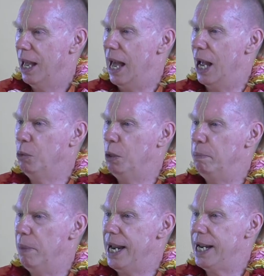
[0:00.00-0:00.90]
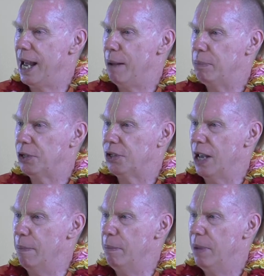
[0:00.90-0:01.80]
I will make up
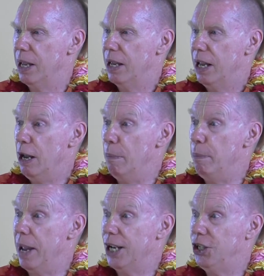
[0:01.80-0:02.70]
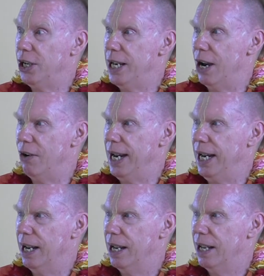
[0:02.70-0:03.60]
some imaginary,